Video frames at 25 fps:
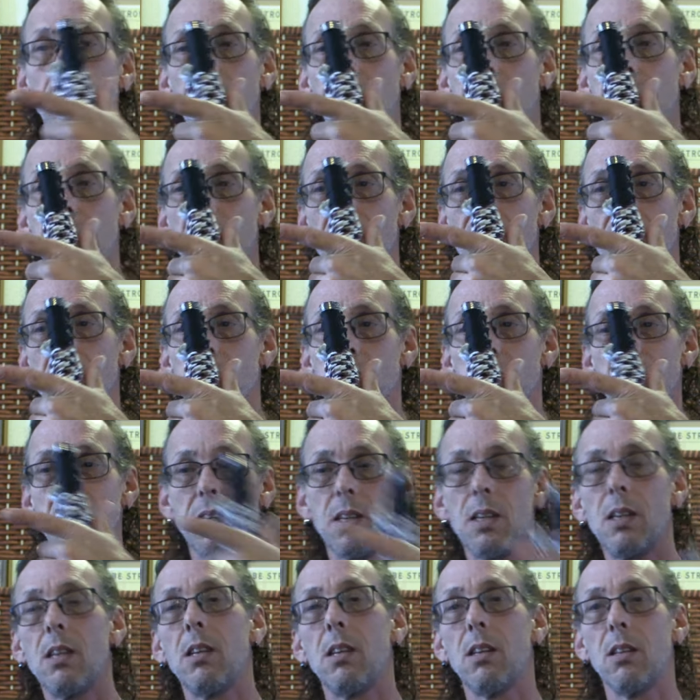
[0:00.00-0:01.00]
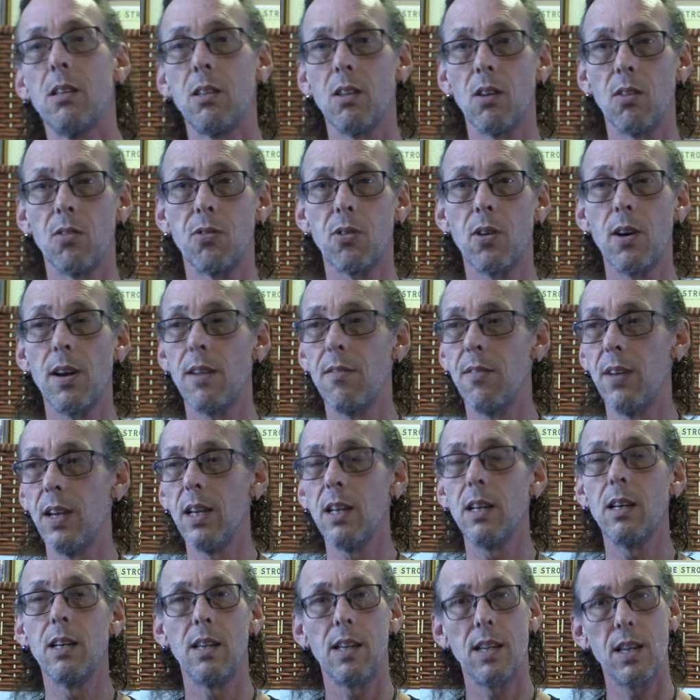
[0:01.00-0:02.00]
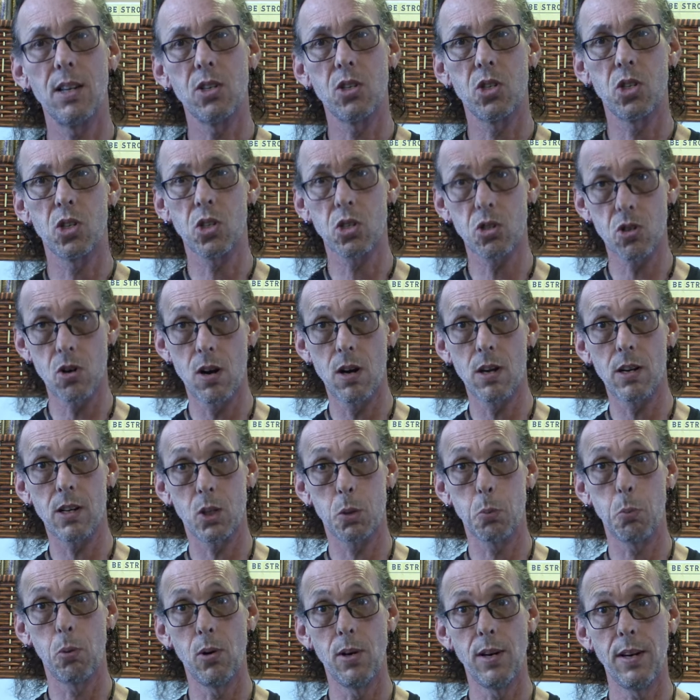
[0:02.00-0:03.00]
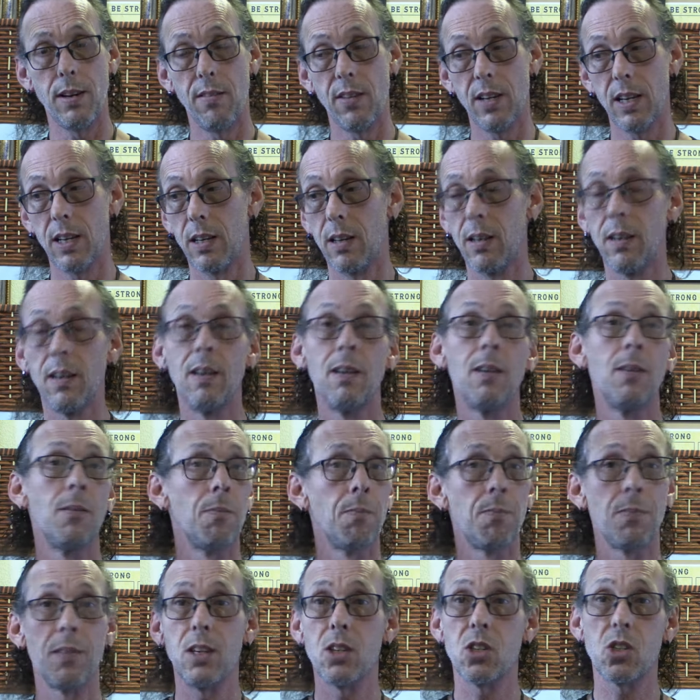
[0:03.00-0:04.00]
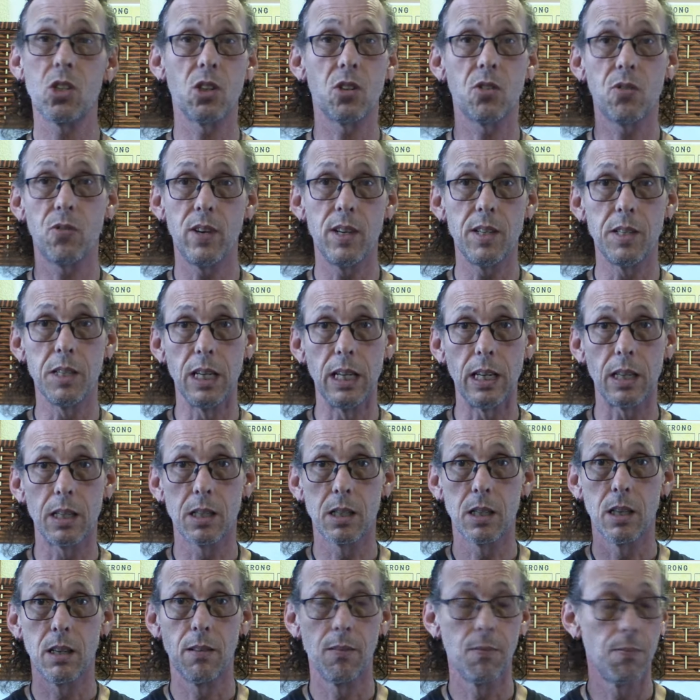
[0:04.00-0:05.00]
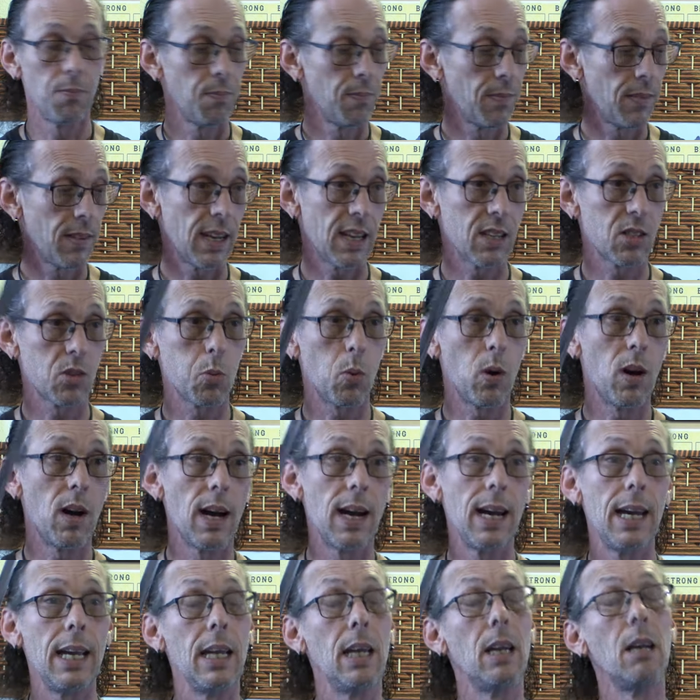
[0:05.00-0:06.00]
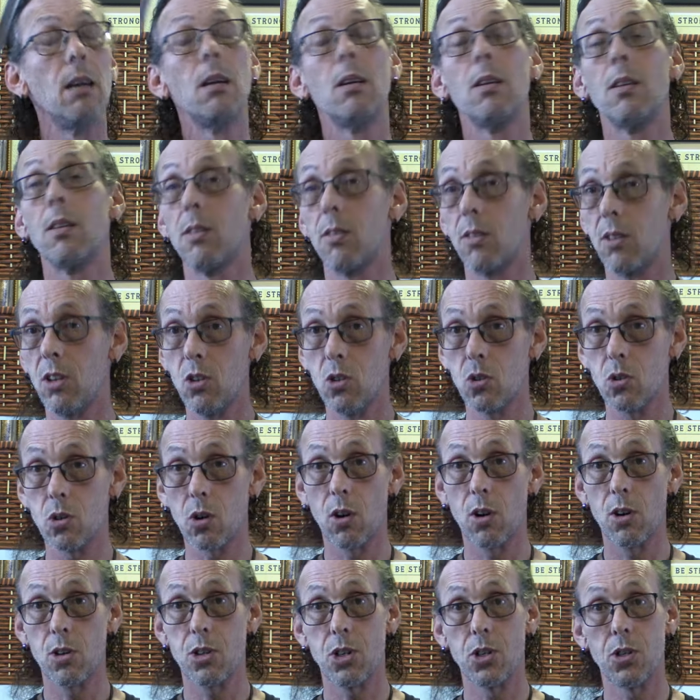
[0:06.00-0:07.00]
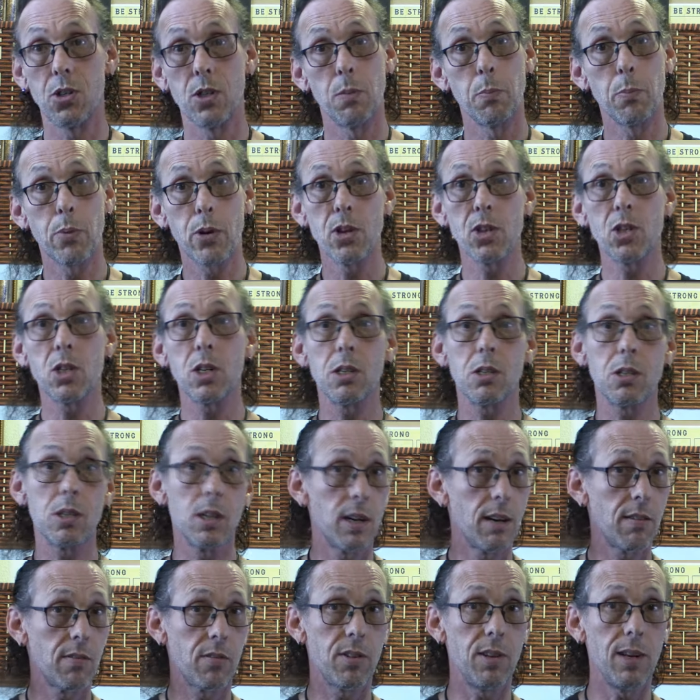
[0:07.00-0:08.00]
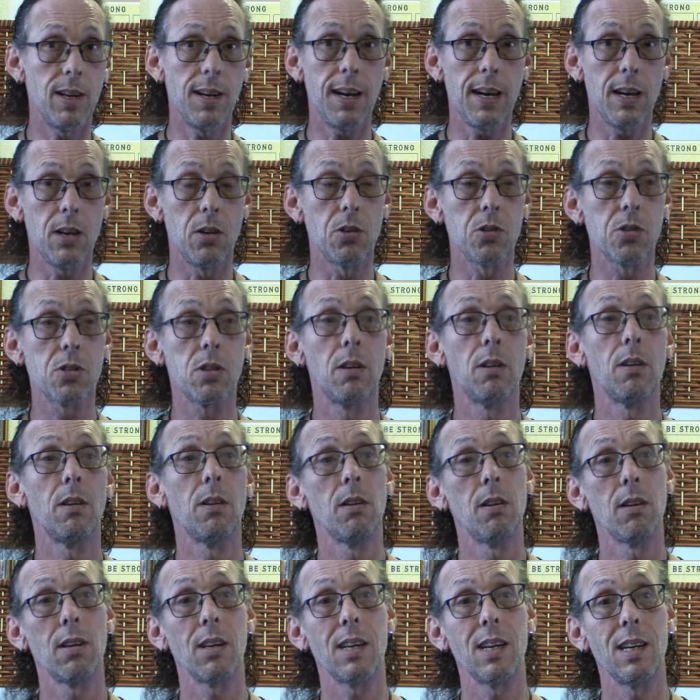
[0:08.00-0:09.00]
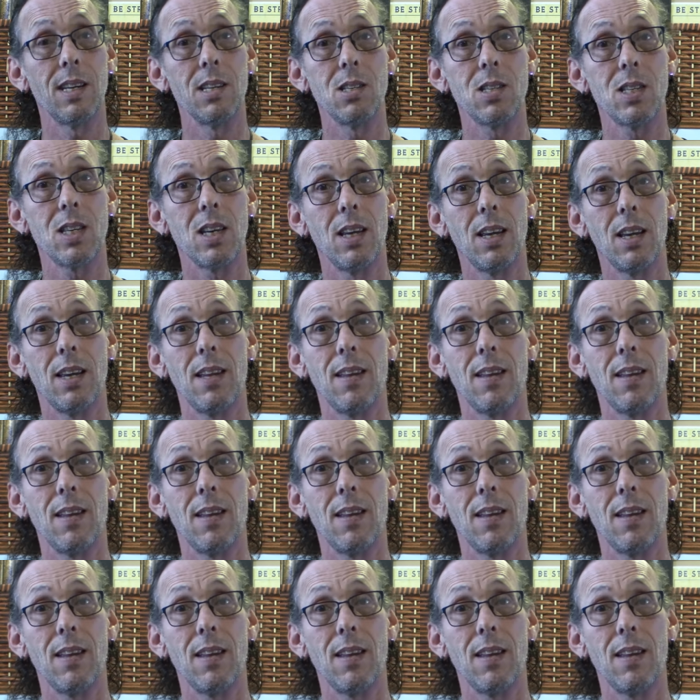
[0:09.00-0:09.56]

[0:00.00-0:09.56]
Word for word: This, the front of it, is the strongest point of it. It's just physics. That's why they use arches and bridges and everything else, because